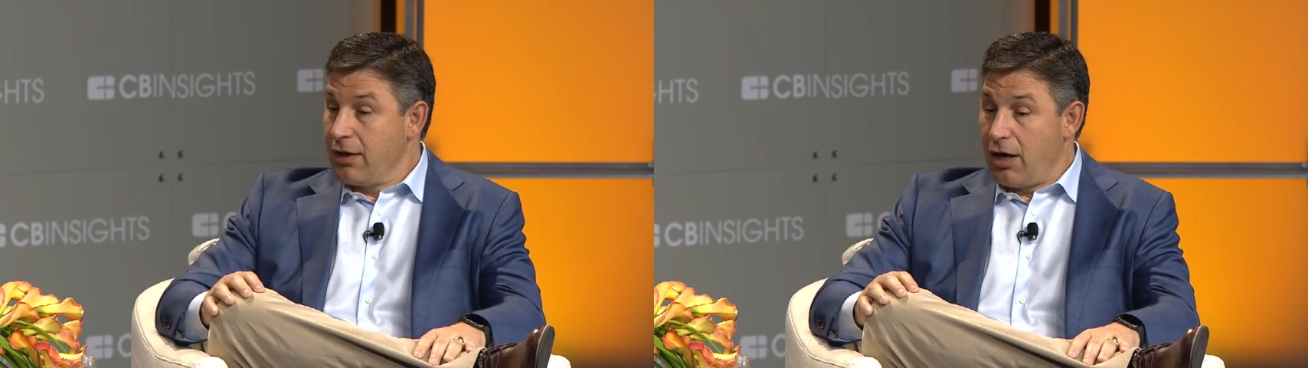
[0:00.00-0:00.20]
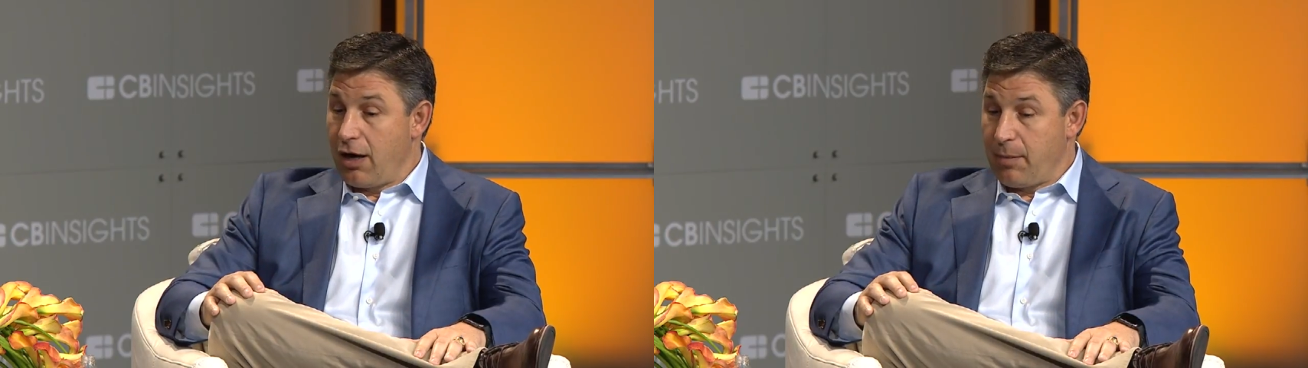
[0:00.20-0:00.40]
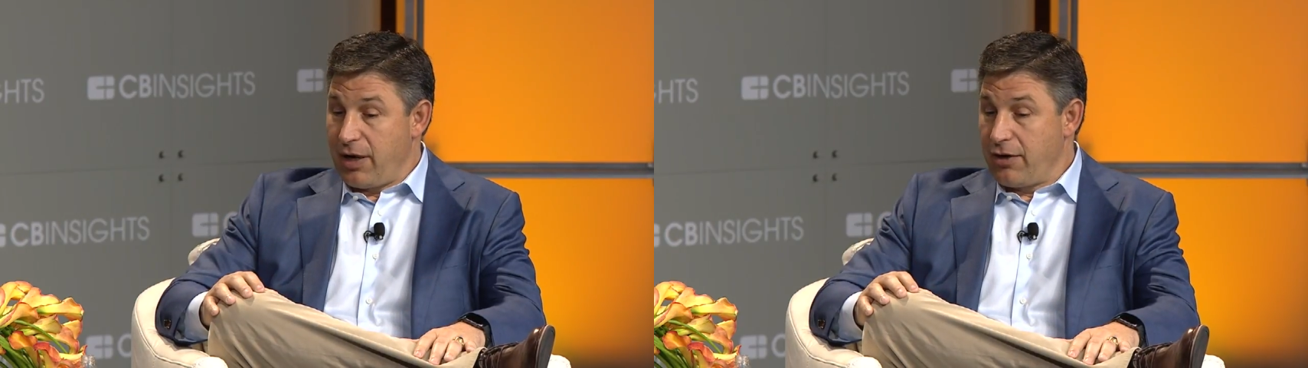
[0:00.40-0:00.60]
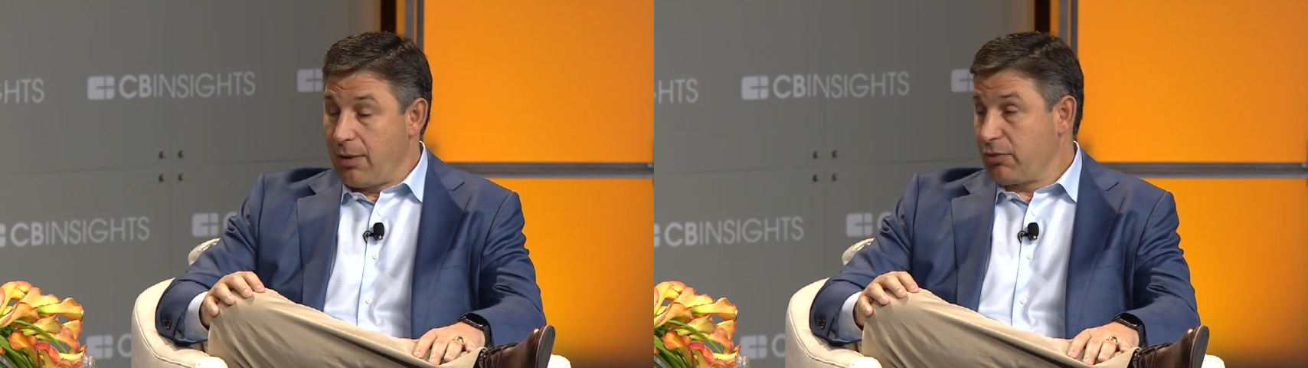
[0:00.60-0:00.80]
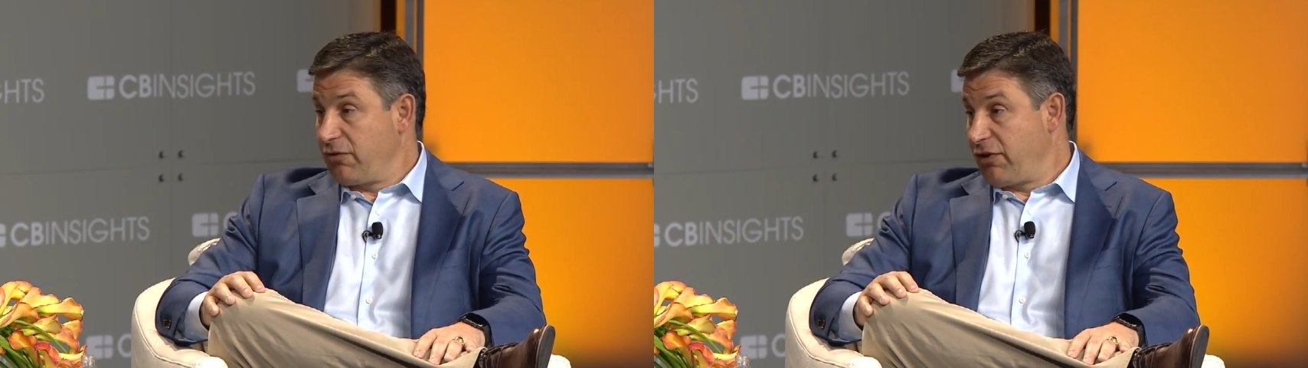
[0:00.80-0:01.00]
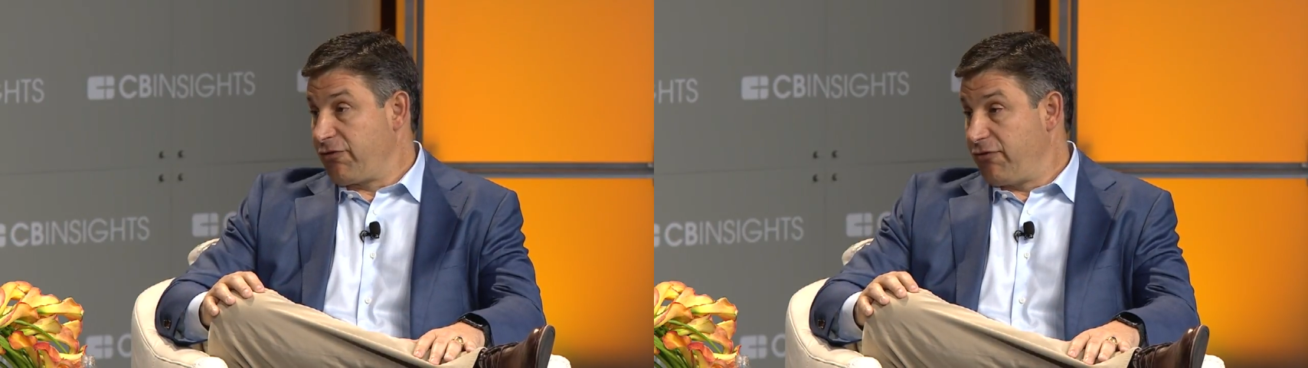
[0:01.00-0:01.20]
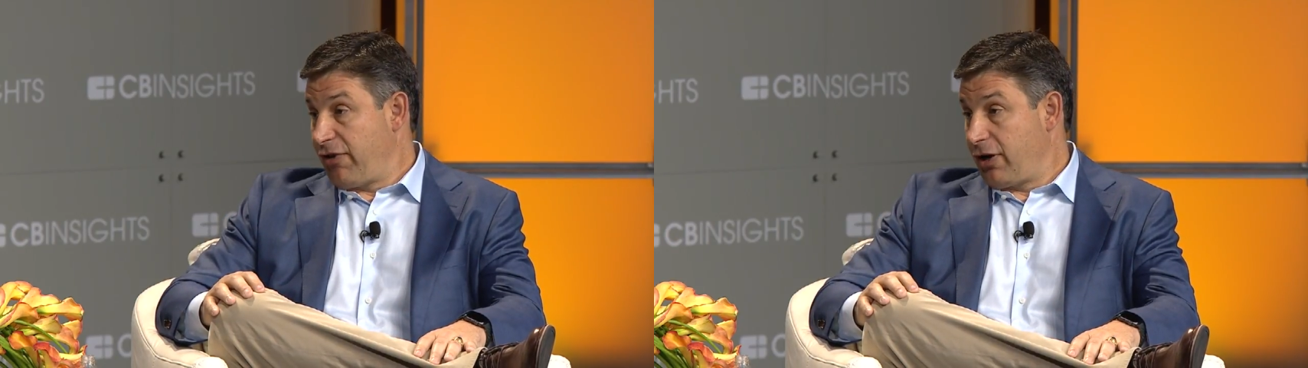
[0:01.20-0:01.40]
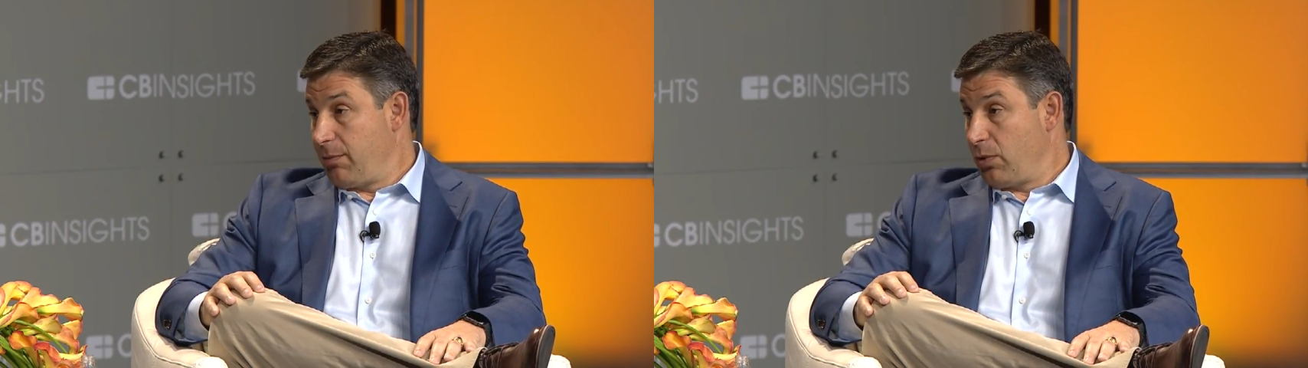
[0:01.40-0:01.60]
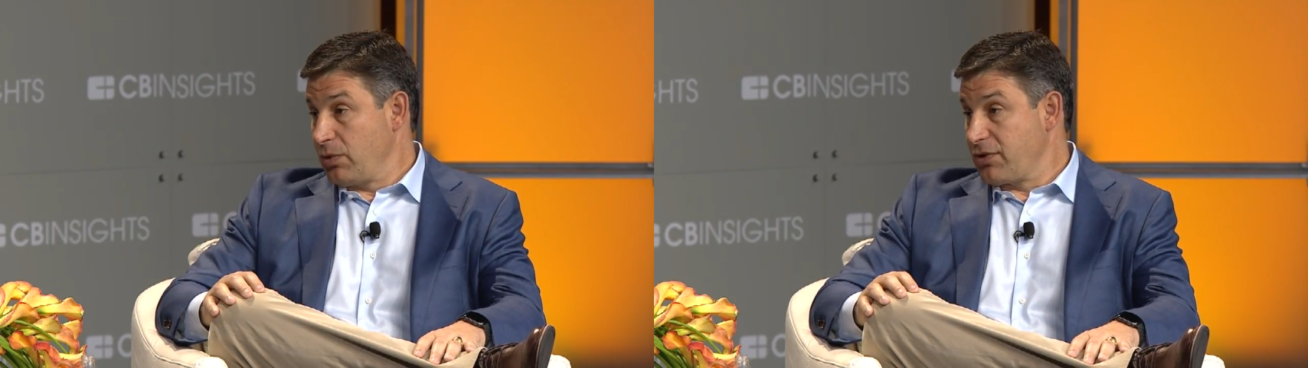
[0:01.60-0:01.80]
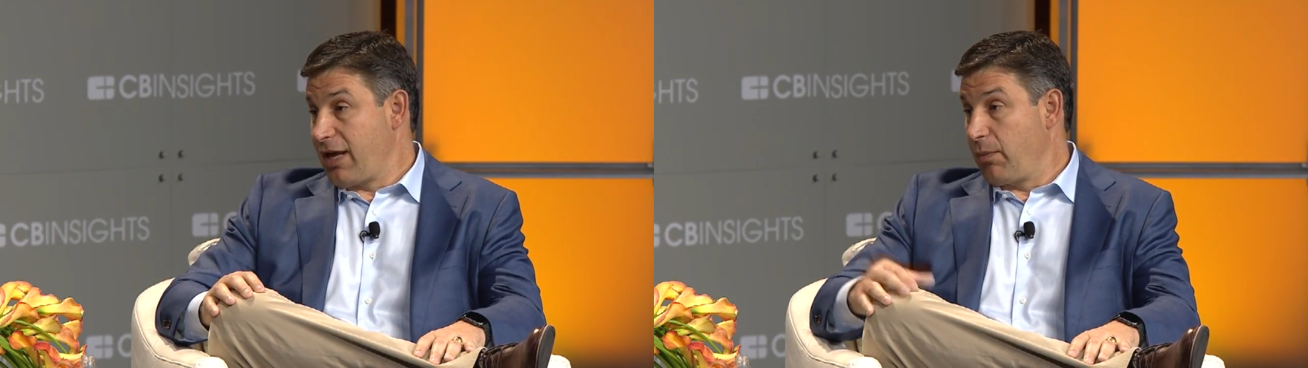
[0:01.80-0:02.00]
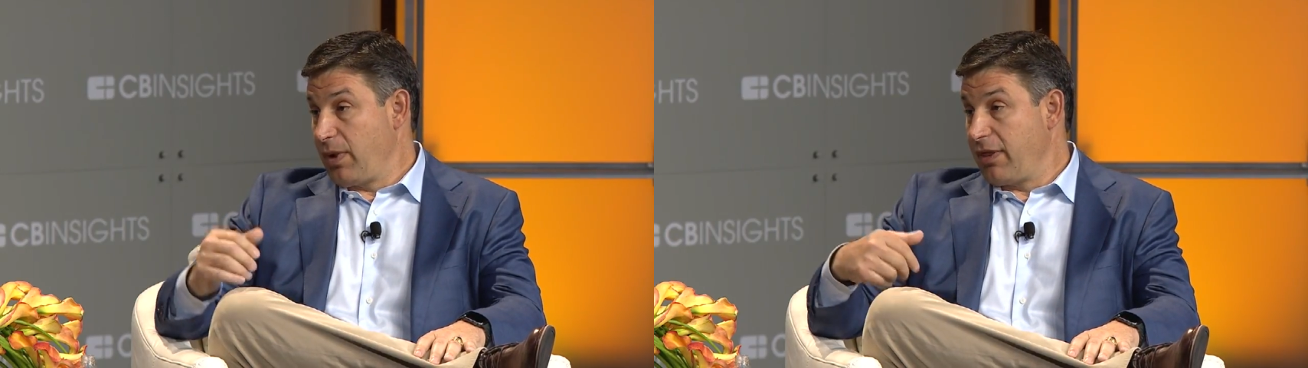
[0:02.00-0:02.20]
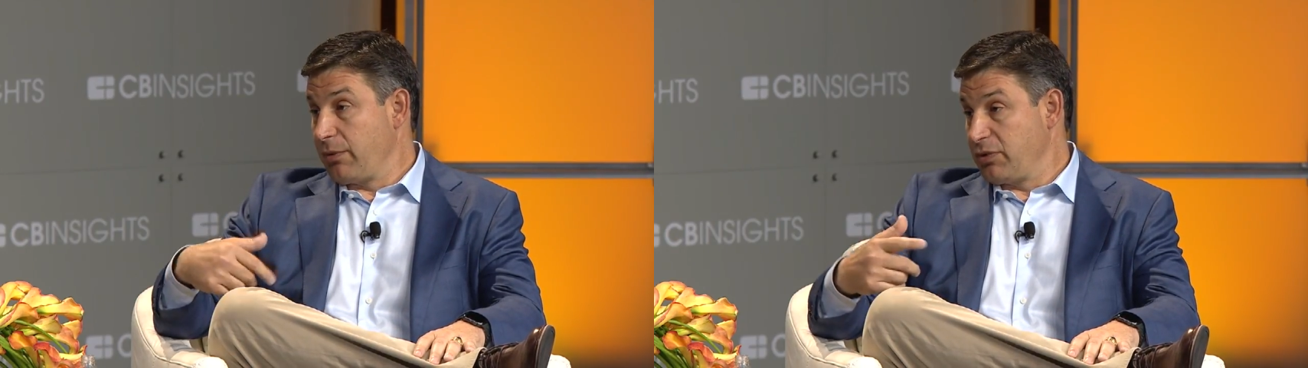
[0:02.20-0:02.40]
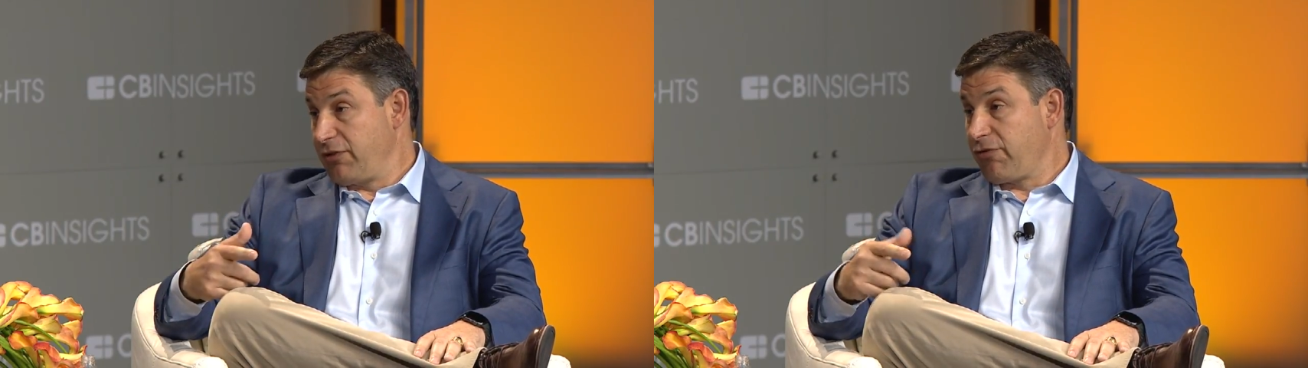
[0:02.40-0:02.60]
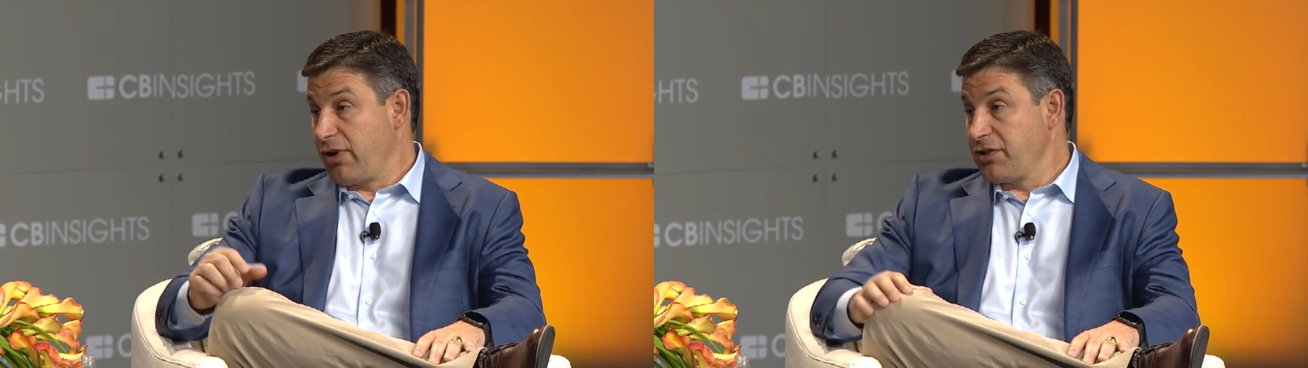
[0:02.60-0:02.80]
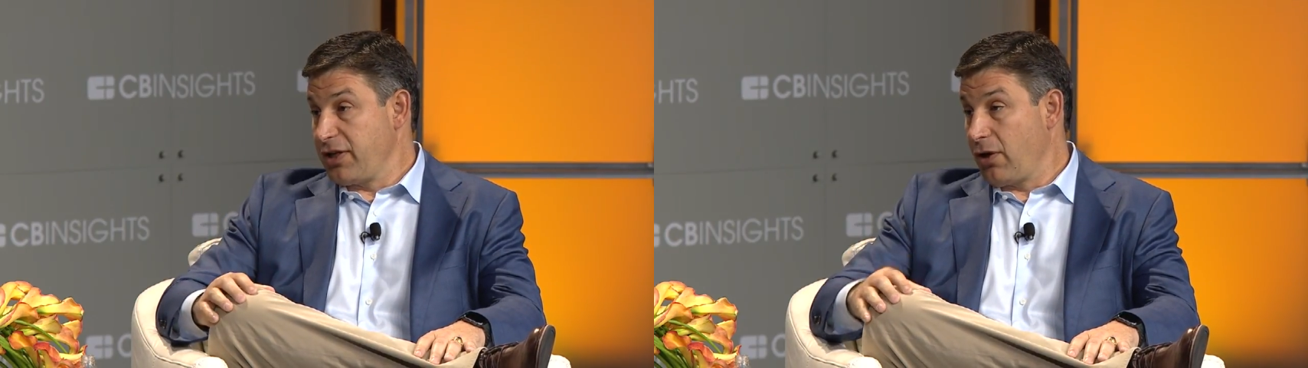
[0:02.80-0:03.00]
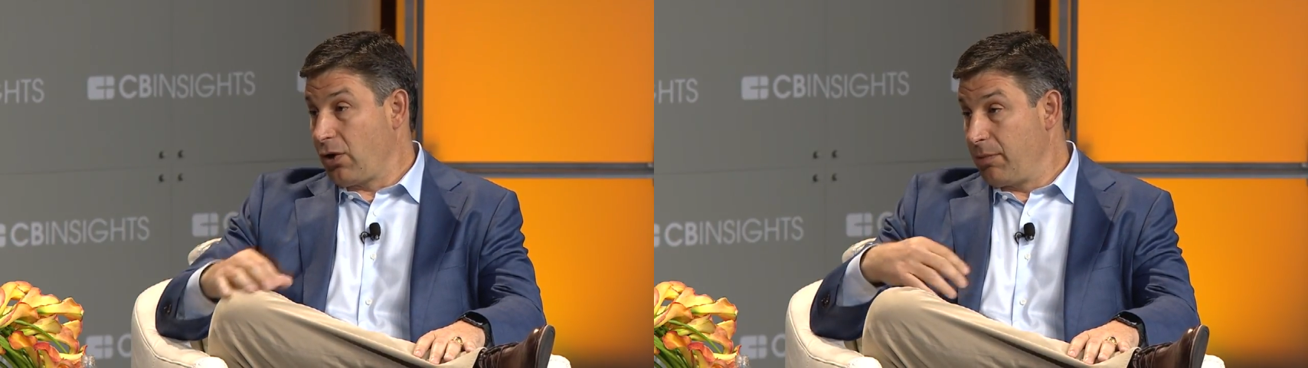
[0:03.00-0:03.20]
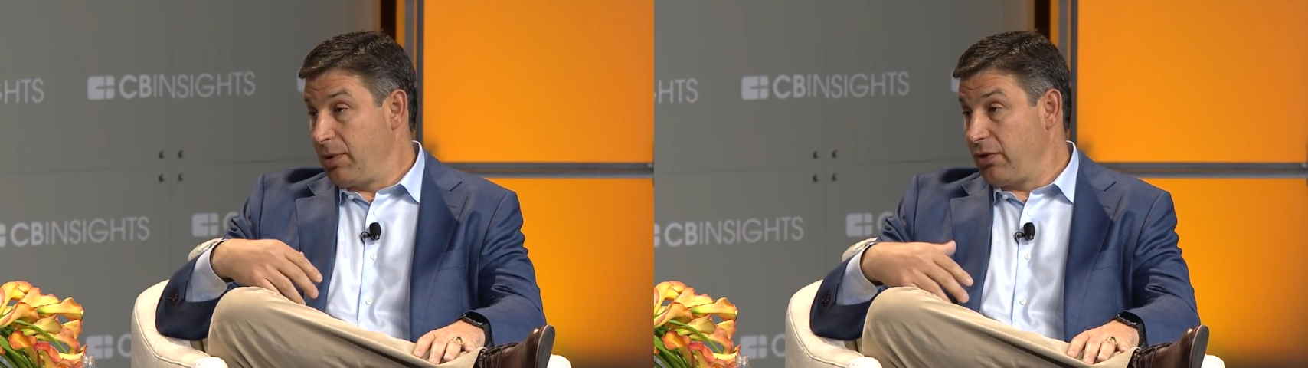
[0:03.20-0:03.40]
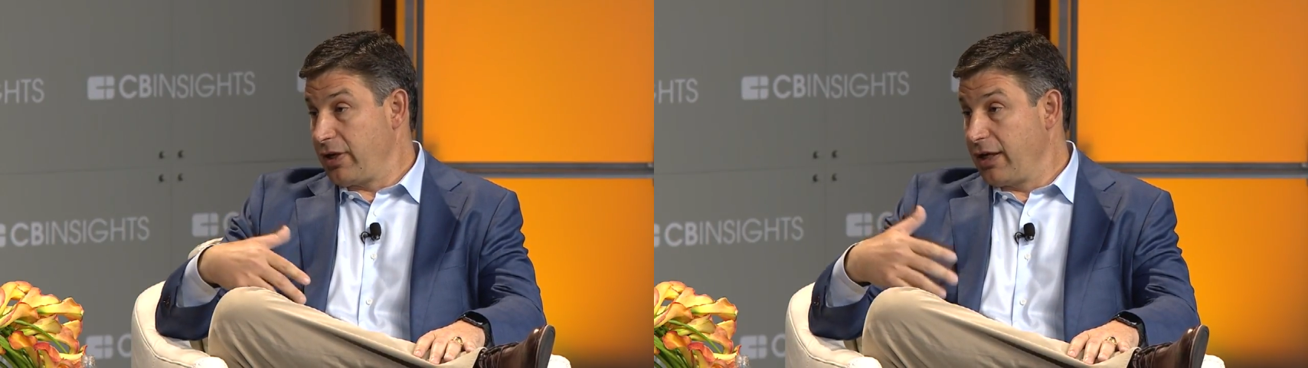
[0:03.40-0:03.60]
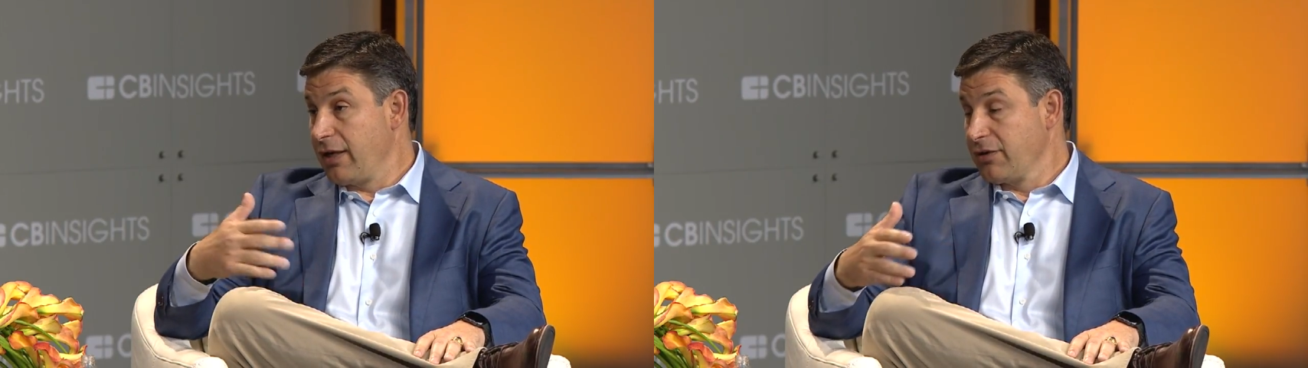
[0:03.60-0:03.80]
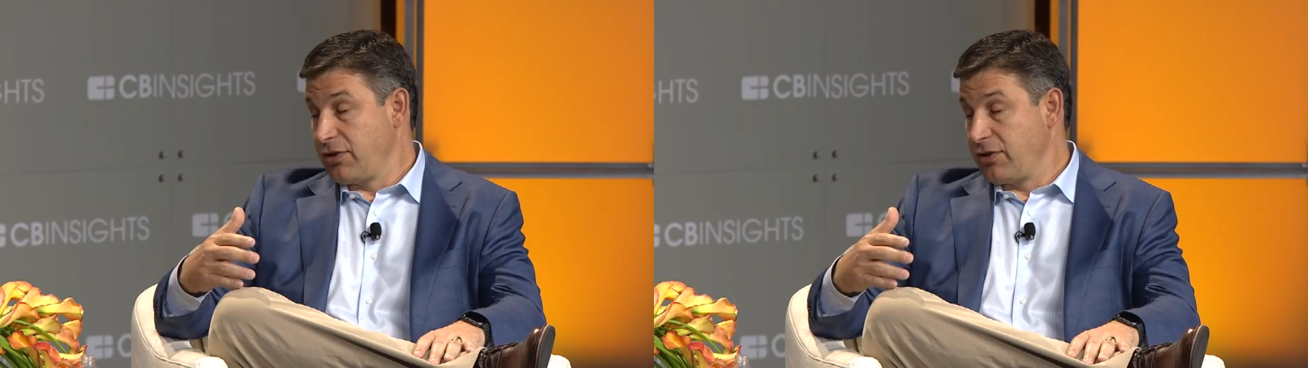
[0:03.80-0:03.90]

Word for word: um, and a number of different variables that we think will differentiate our ability